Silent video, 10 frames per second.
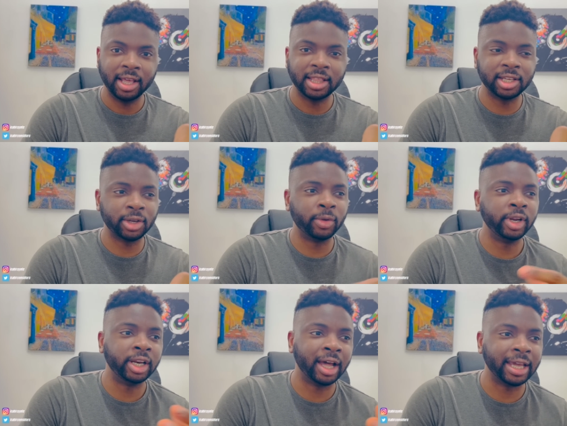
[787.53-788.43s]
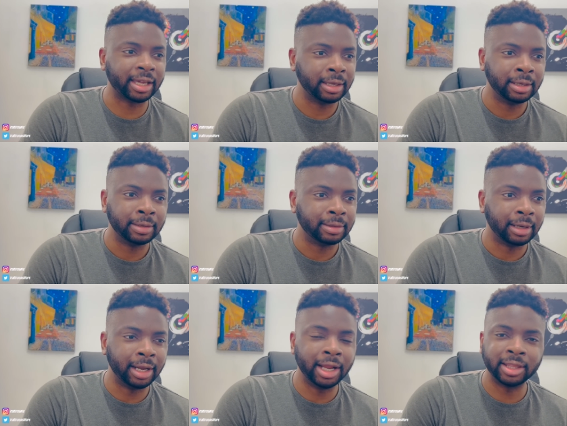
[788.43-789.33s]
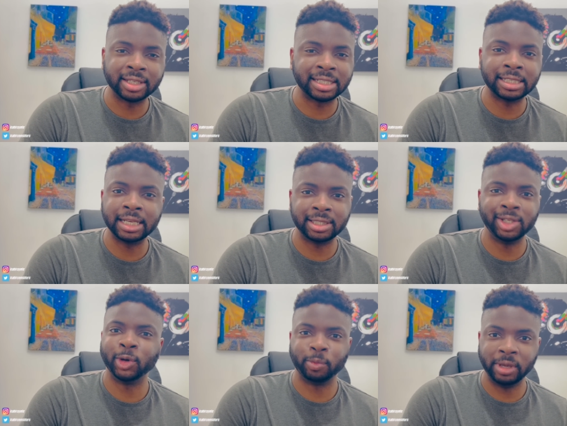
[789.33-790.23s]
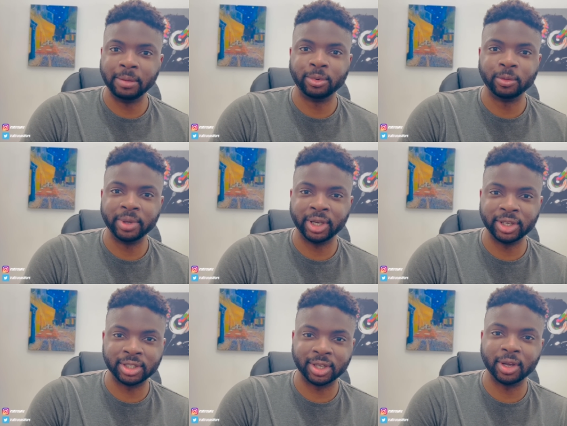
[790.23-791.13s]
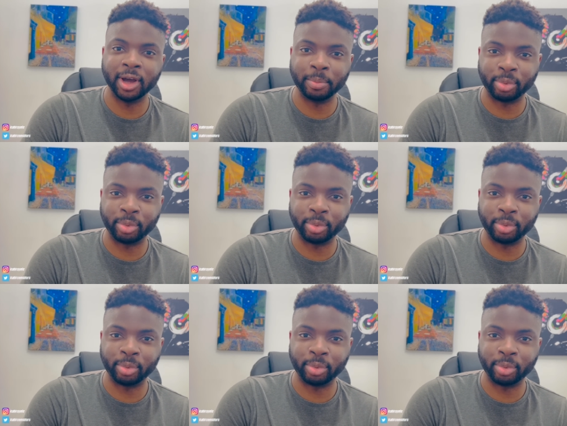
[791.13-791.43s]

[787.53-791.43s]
there's only like another 60 odd people because uh,